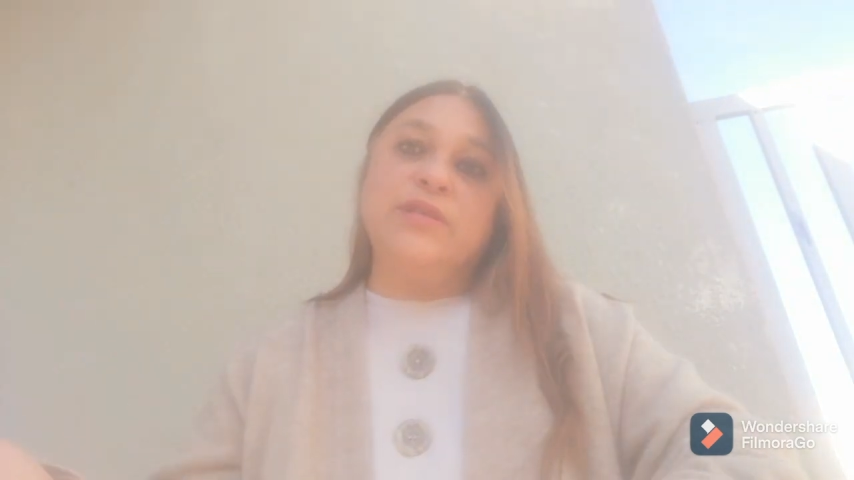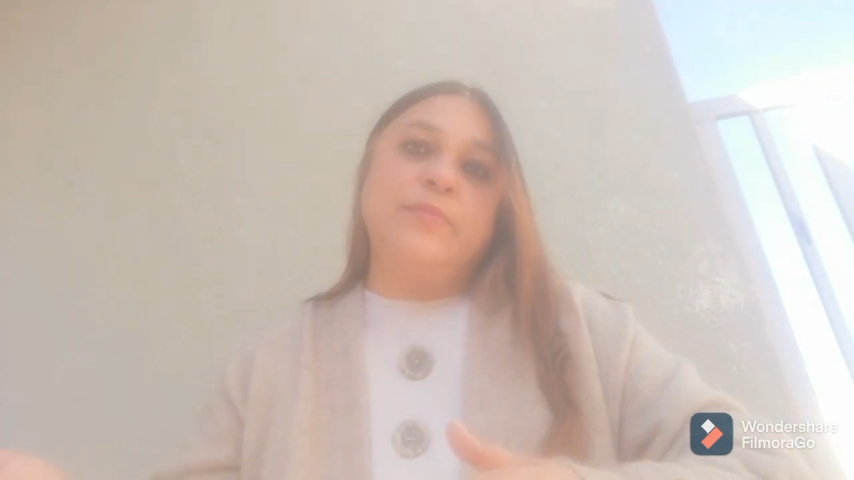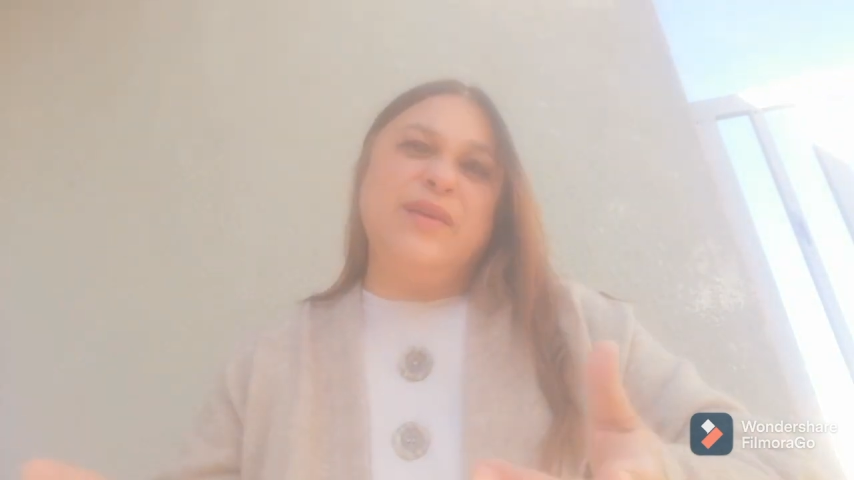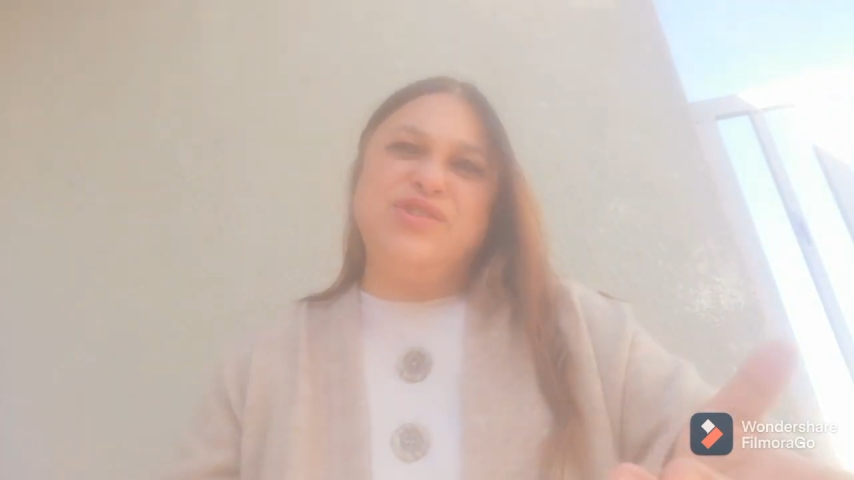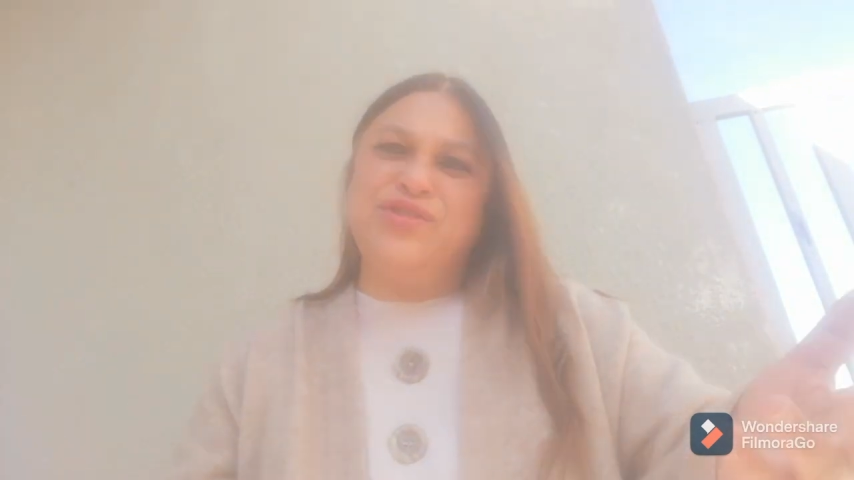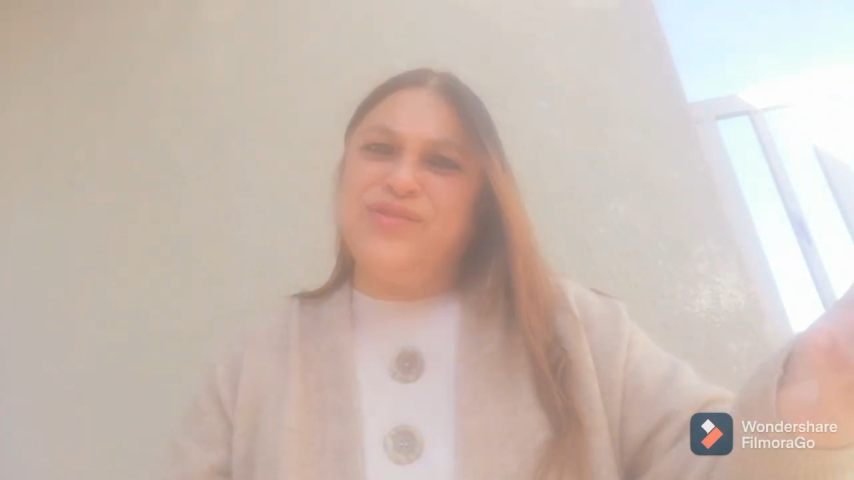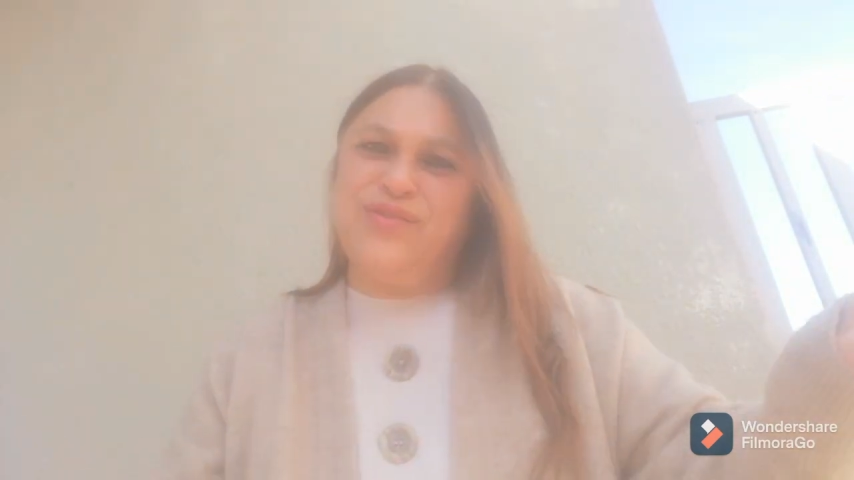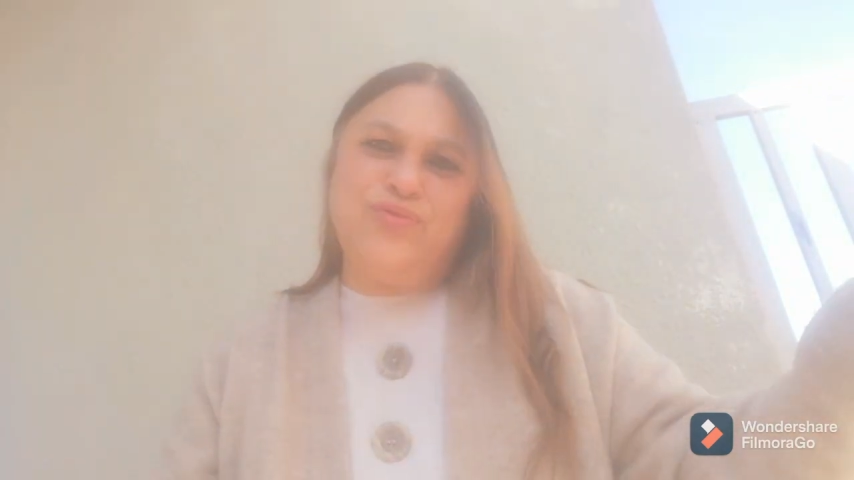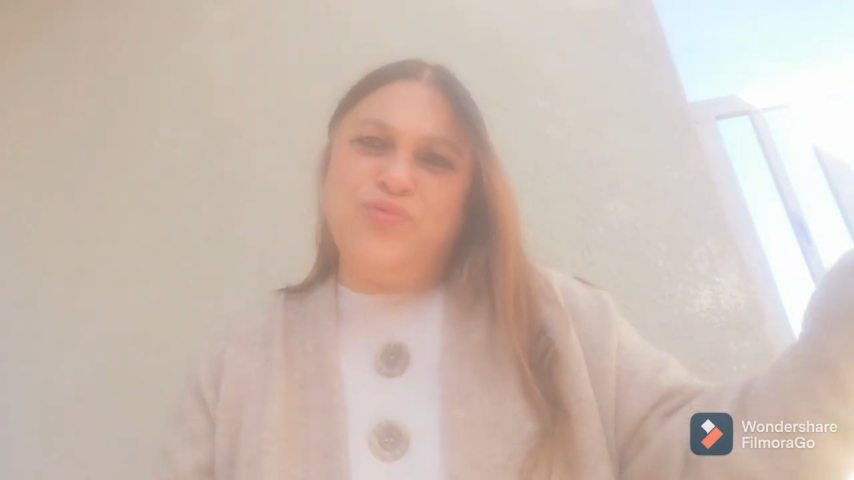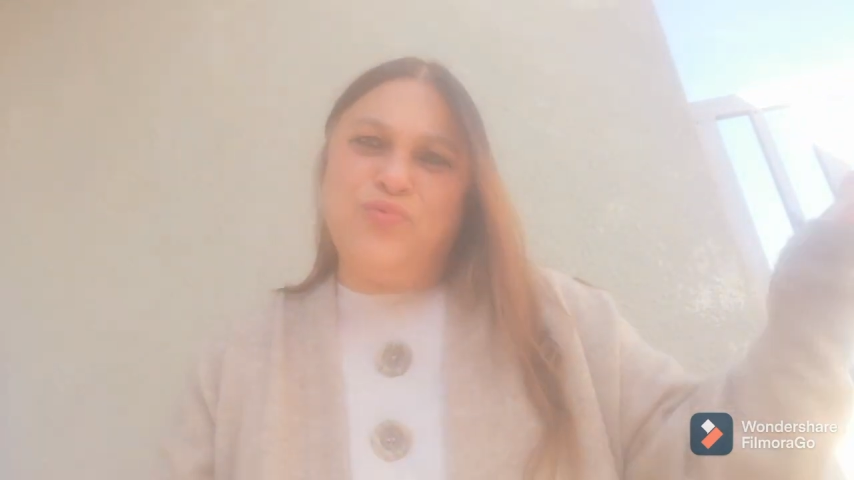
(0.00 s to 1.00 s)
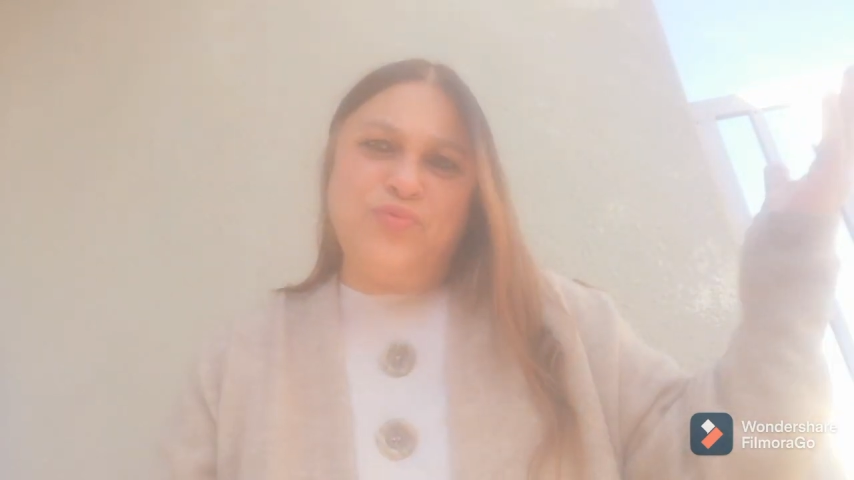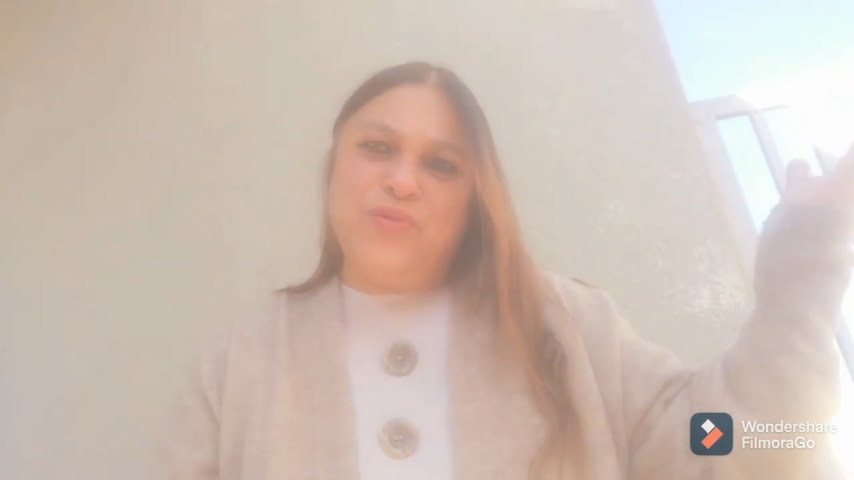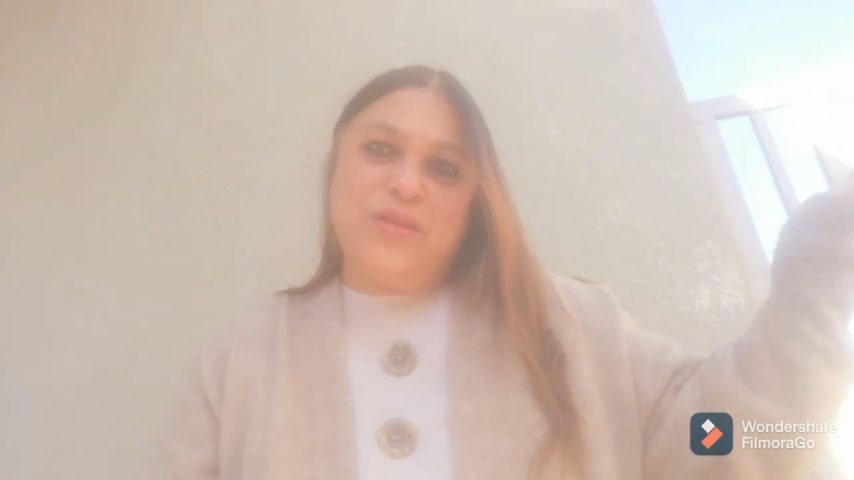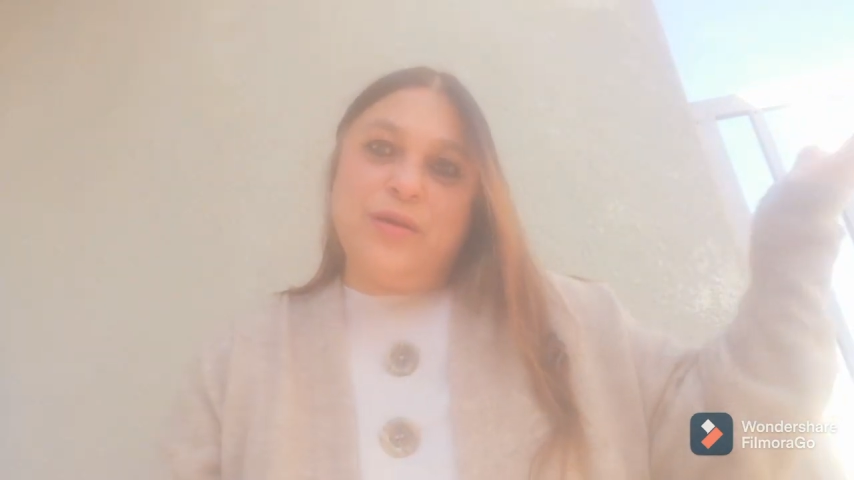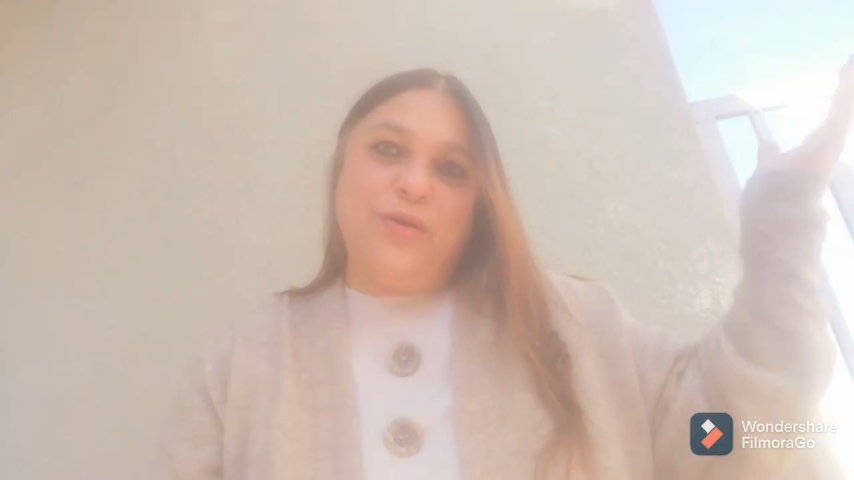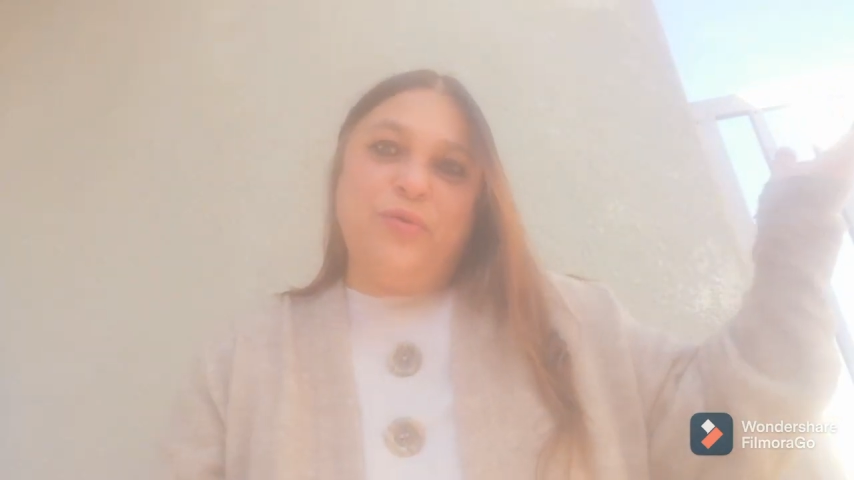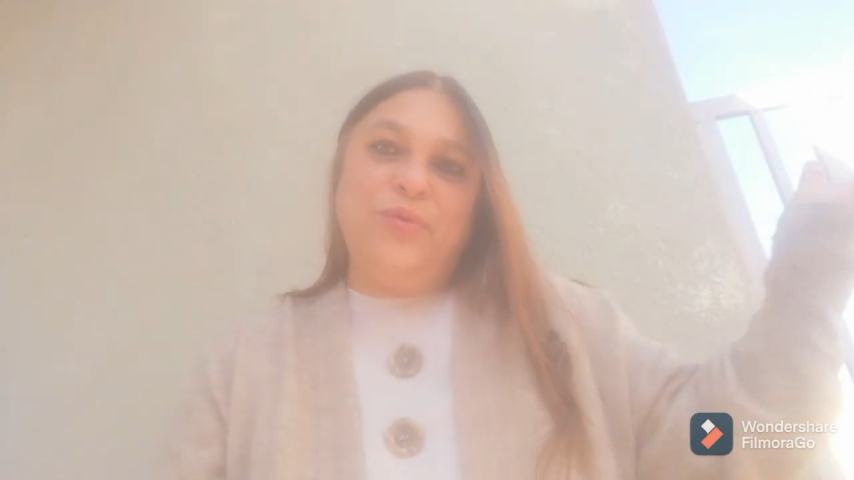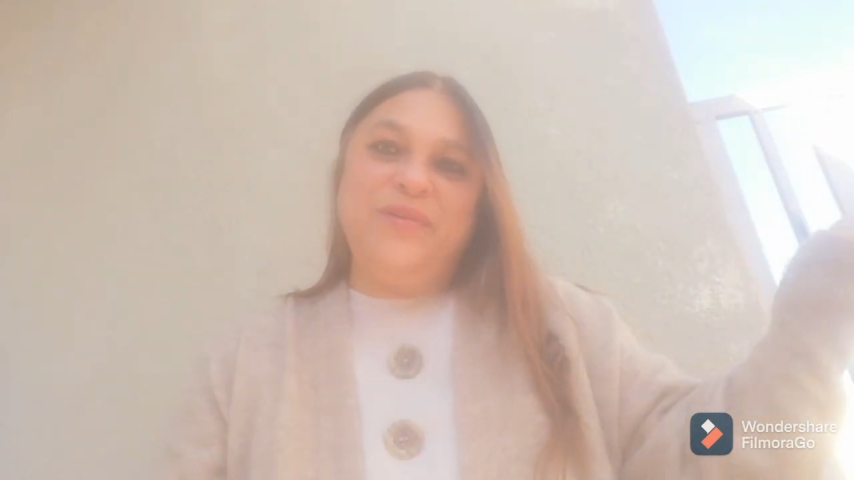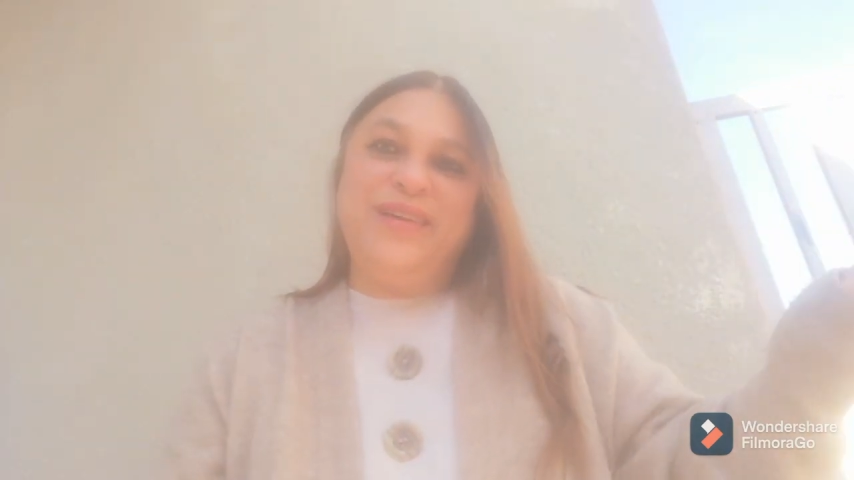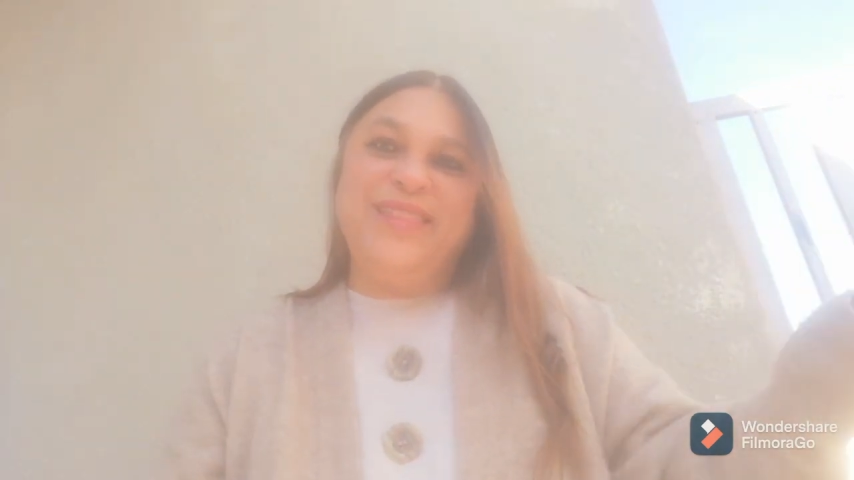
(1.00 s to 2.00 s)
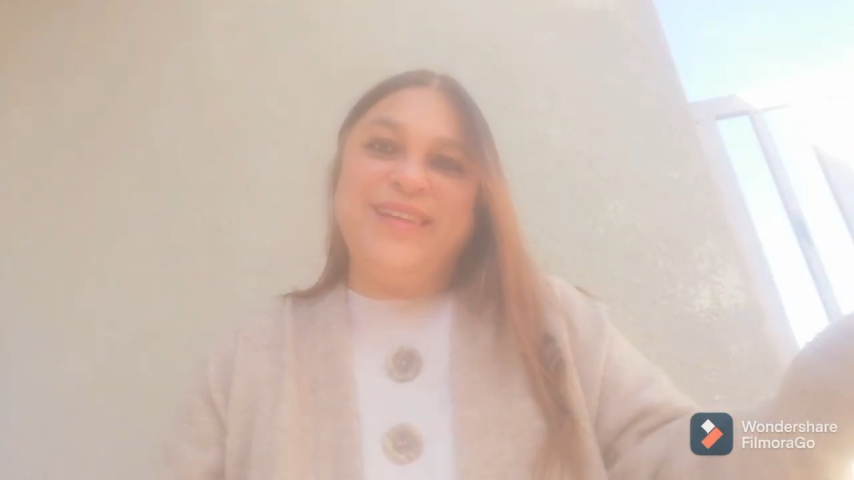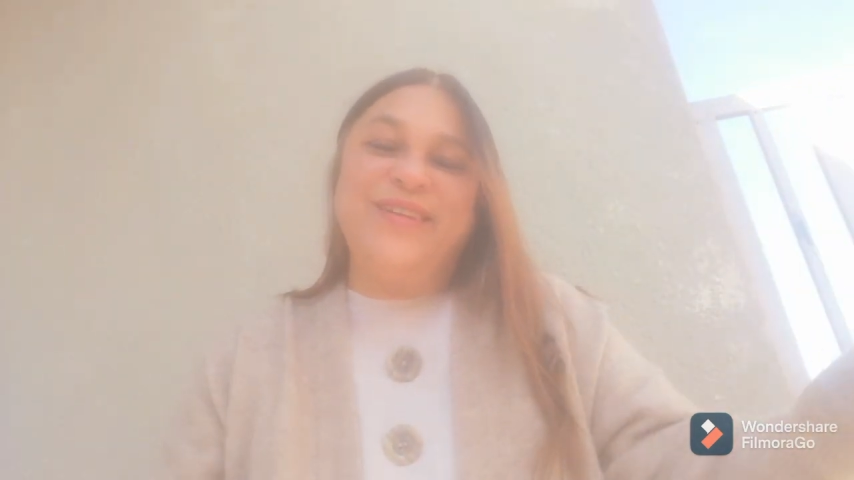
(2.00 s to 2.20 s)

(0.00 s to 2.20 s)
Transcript: I mentioned the door with a hole in the